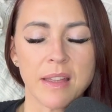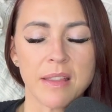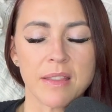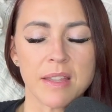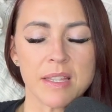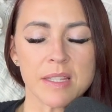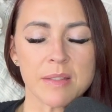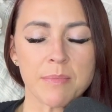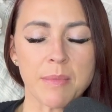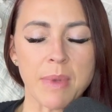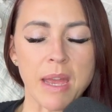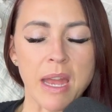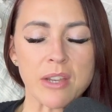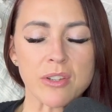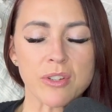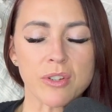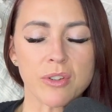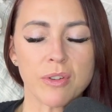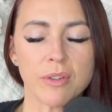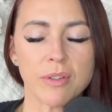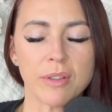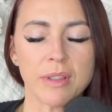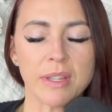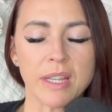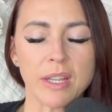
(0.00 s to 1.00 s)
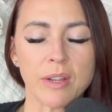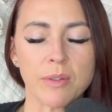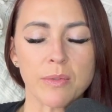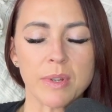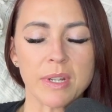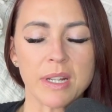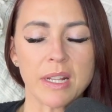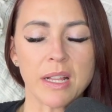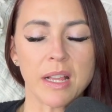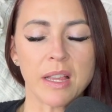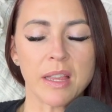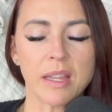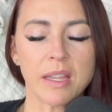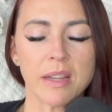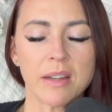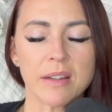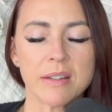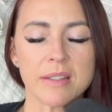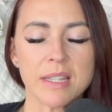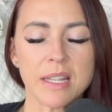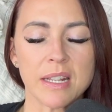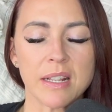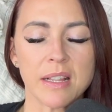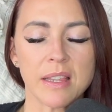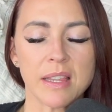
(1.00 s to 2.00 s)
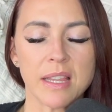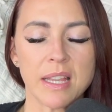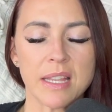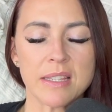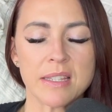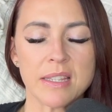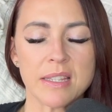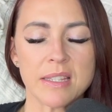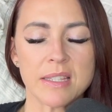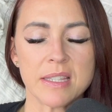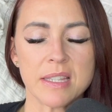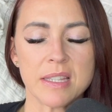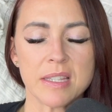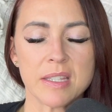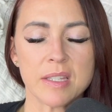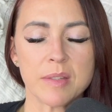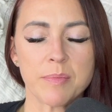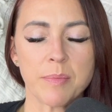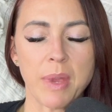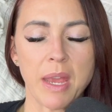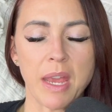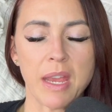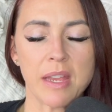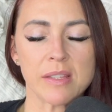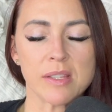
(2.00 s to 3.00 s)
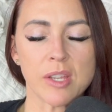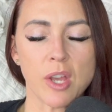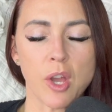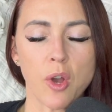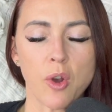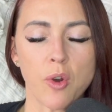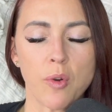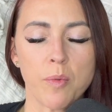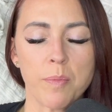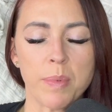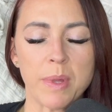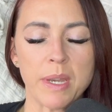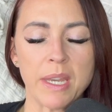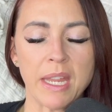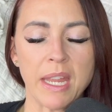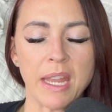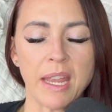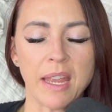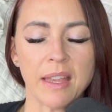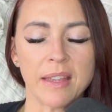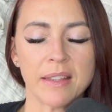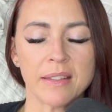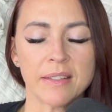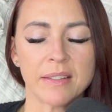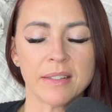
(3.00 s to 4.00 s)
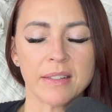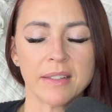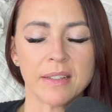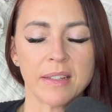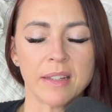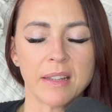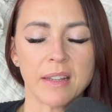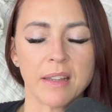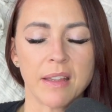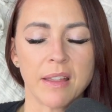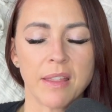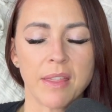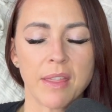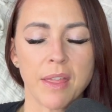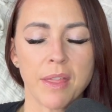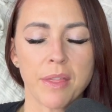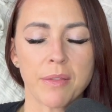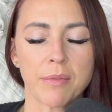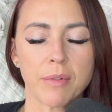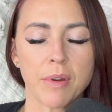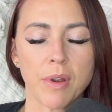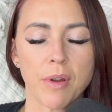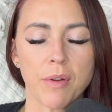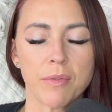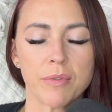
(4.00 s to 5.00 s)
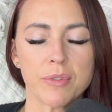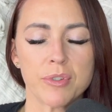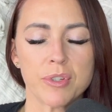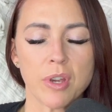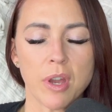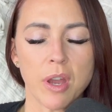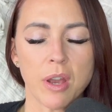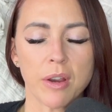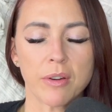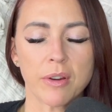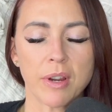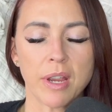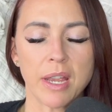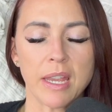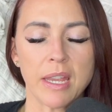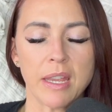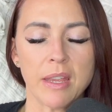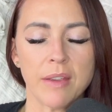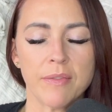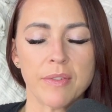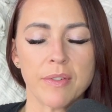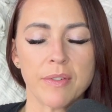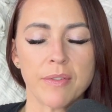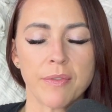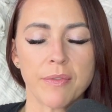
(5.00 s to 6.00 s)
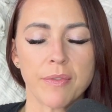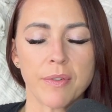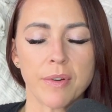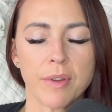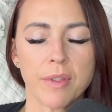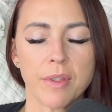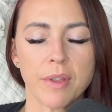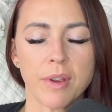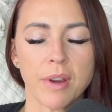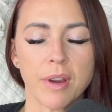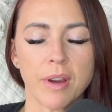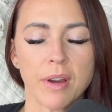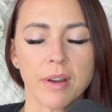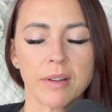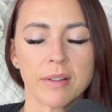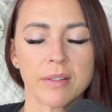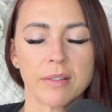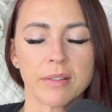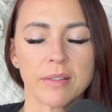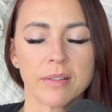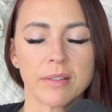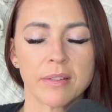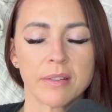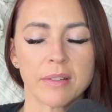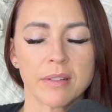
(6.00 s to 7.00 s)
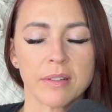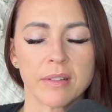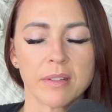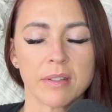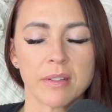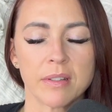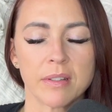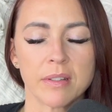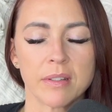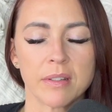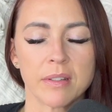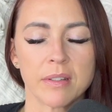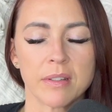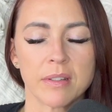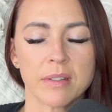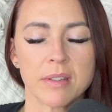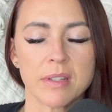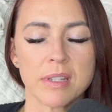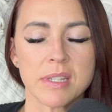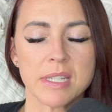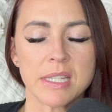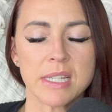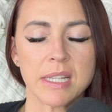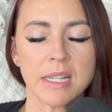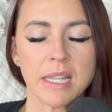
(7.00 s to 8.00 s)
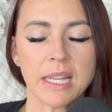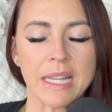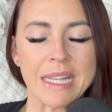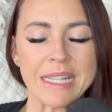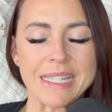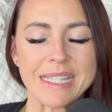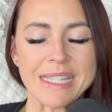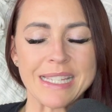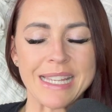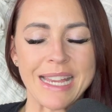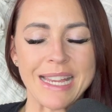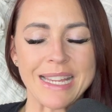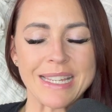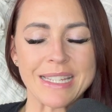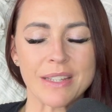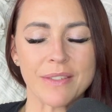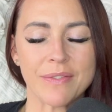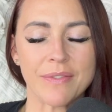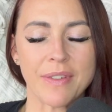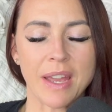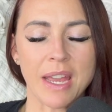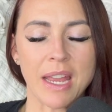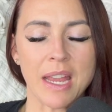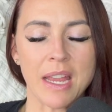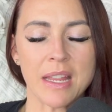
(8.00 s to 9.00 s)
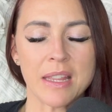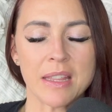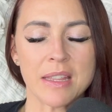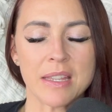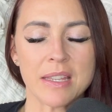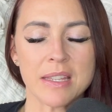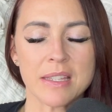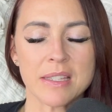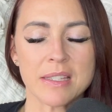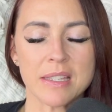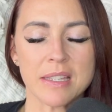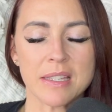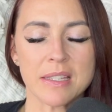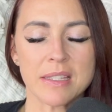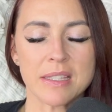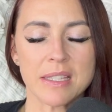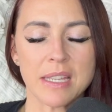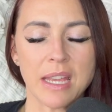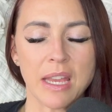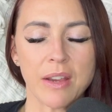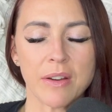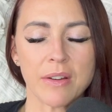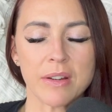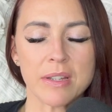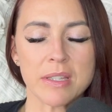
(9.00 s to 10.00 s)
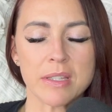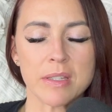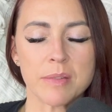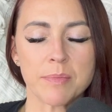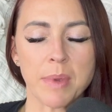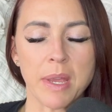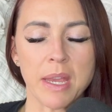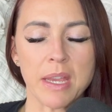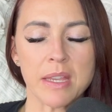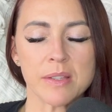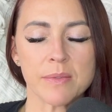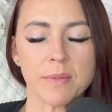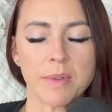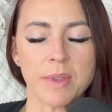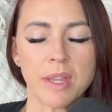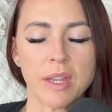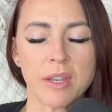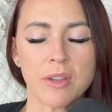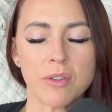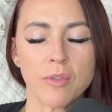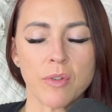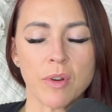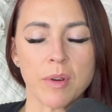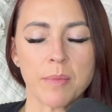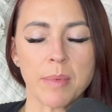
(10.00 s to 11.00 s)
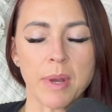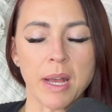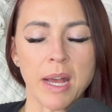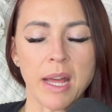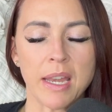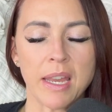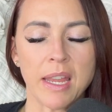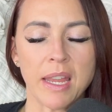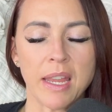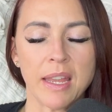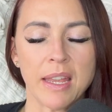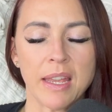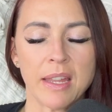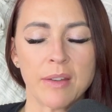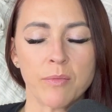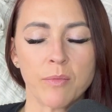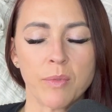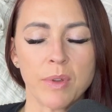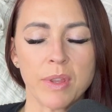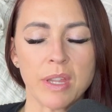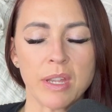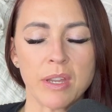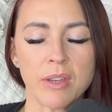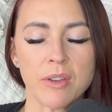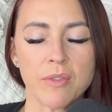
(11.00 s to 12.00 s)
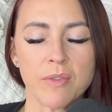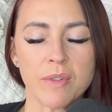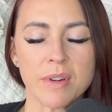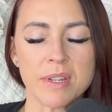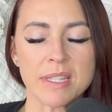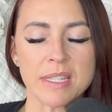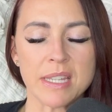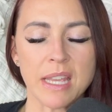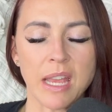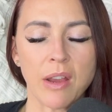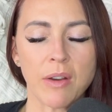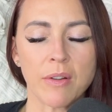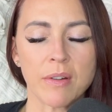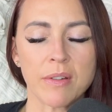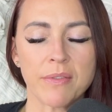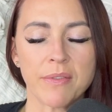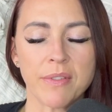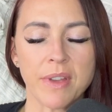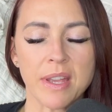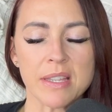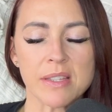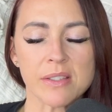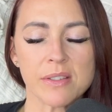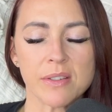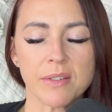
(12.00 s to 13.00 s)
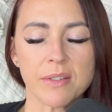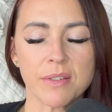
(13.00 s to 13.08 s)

This magical liquid clears and cleanses this space, opening the throat chakra even further, sealing and sanctifying this sacred space within your body and within your sacred vessel.